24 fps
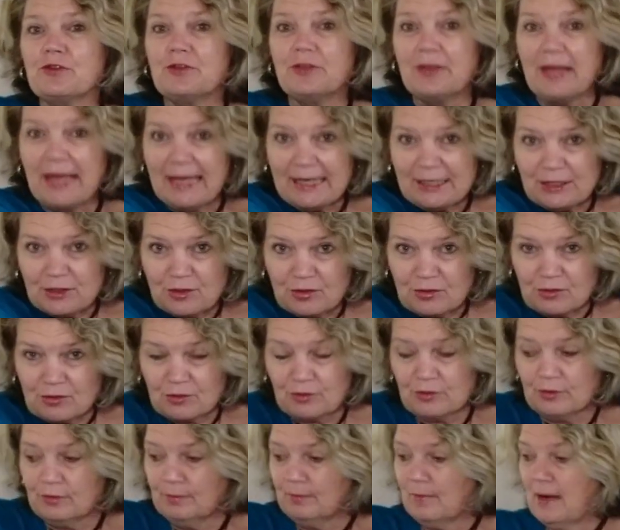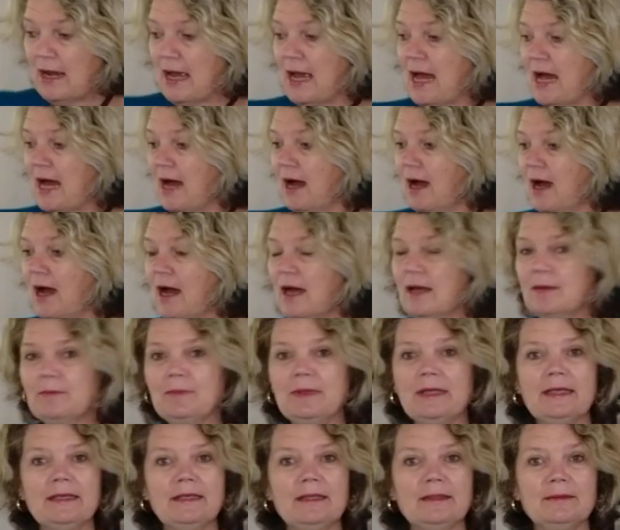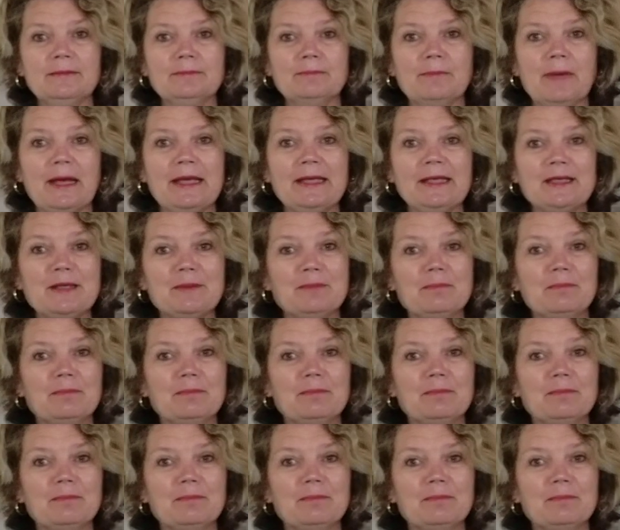that room, I'm going to make